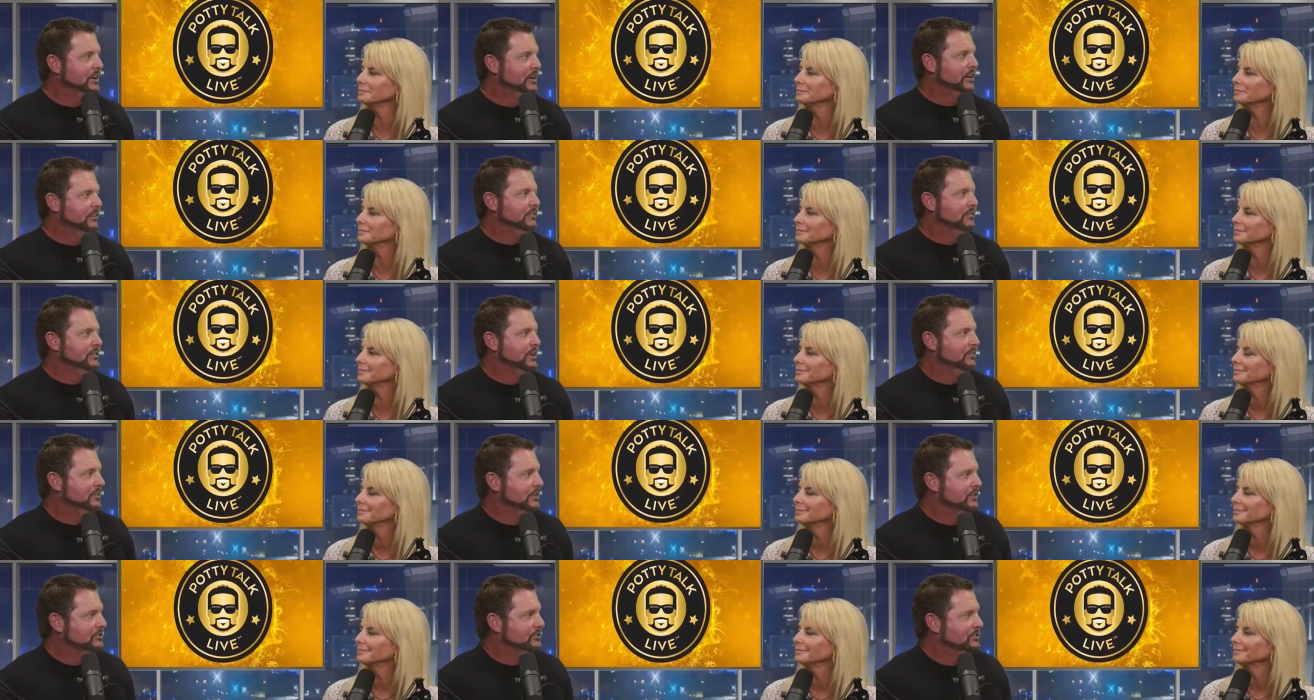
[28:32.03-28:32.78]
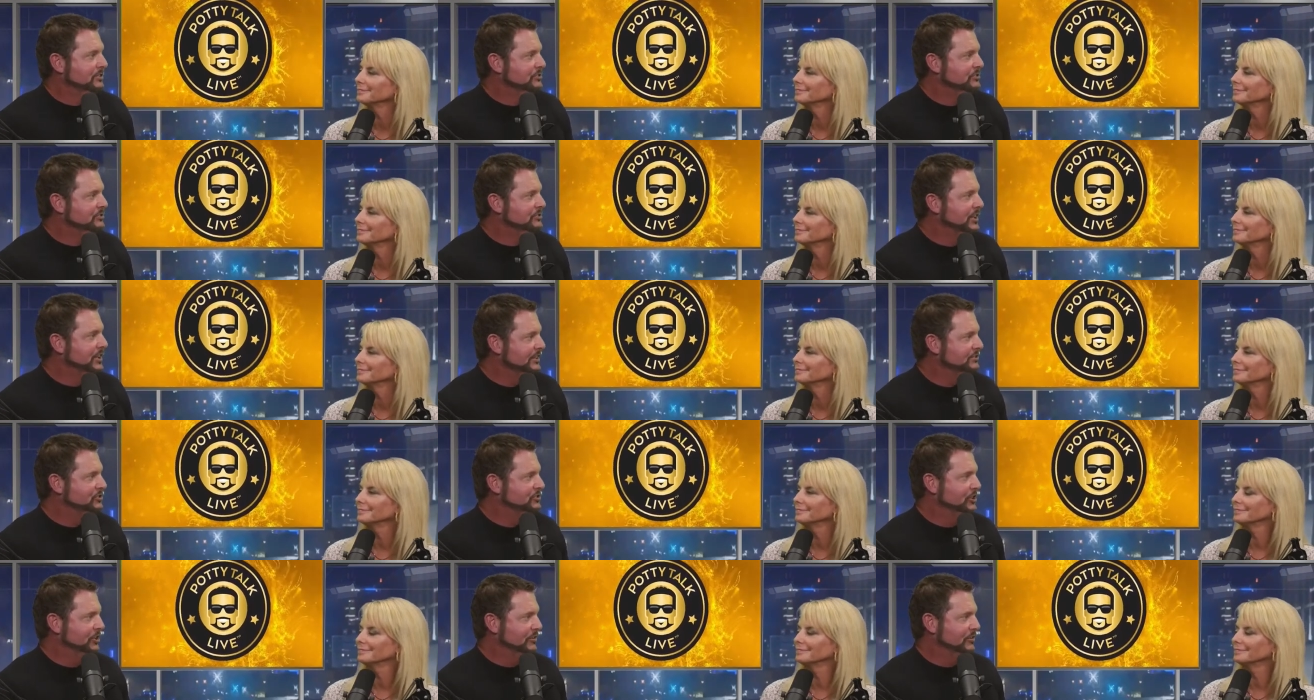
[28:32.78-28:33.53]
Speaker 1: mm-hmm. of, of, this, this debt
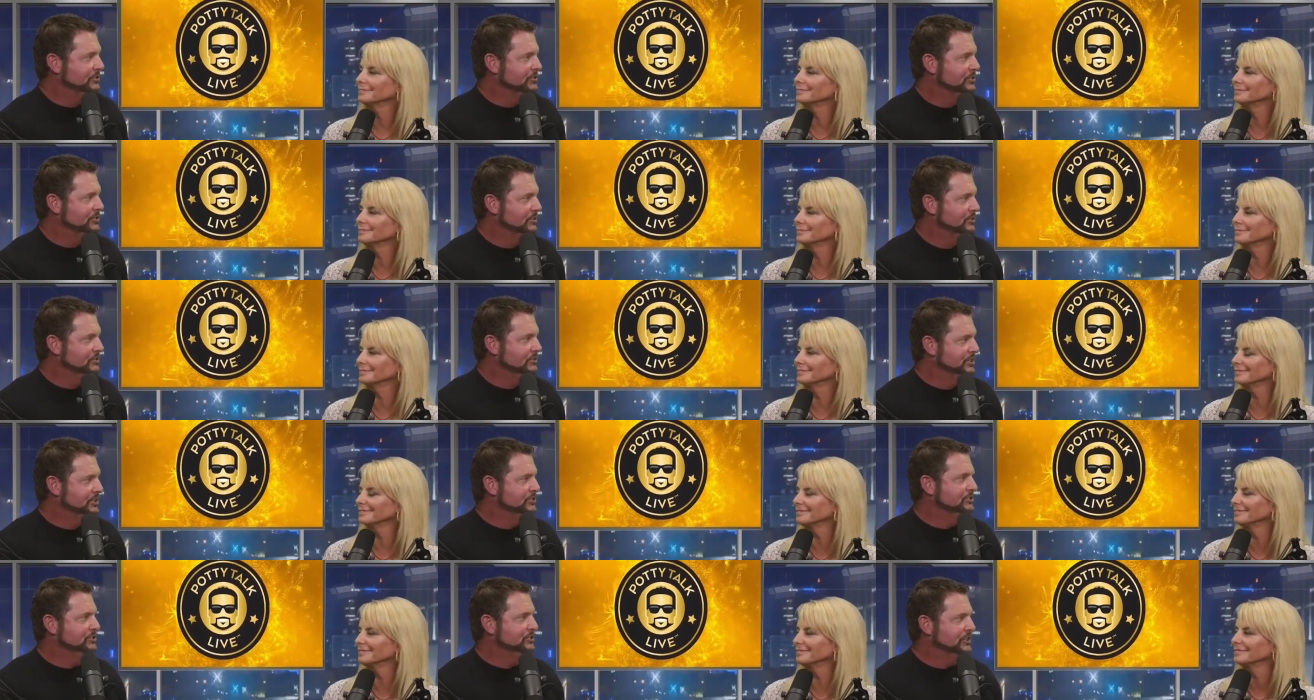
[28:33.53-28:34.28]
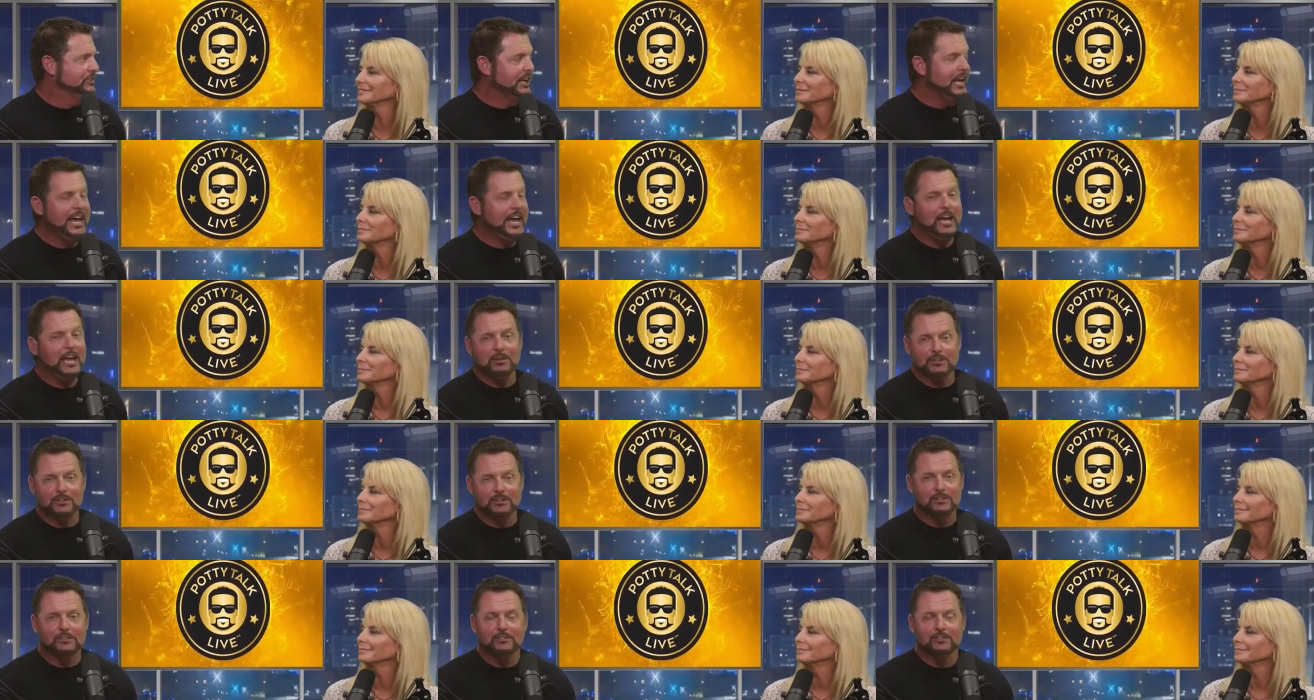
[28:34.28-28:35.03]
service. it was just a game
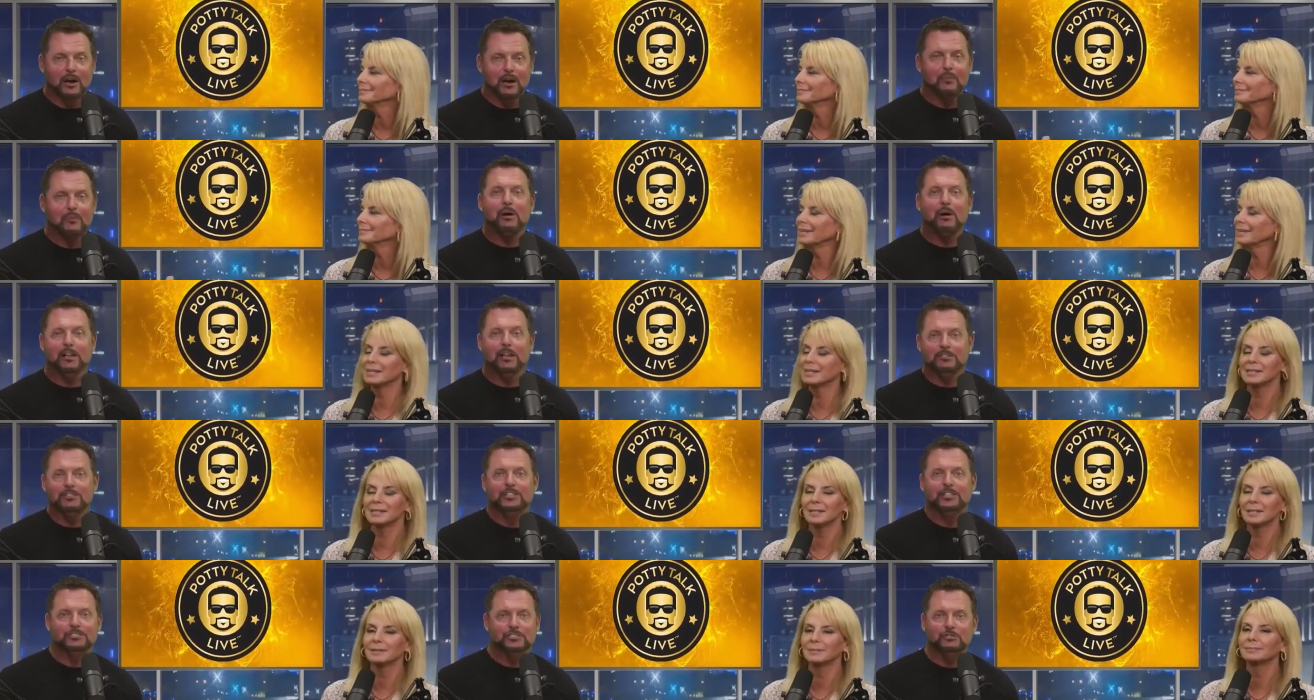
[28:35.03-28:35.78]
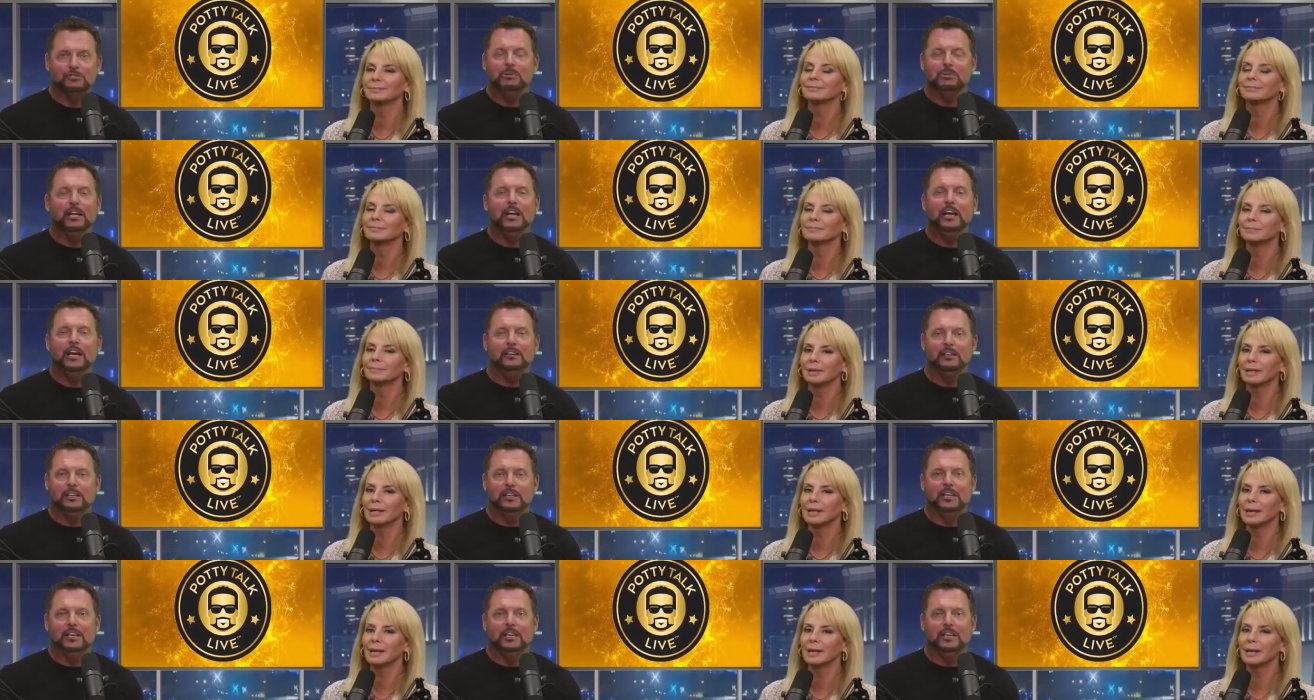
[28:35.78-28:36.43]
that our politicians yes. play to play.